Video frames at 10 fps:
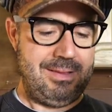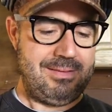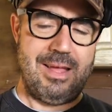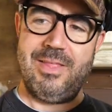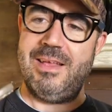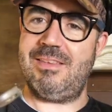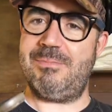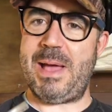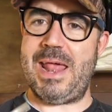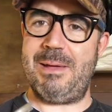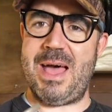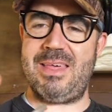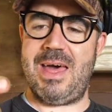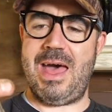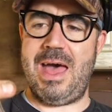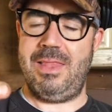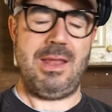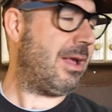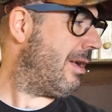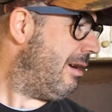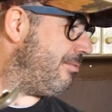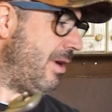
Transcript: So there's a spanner back there that I can't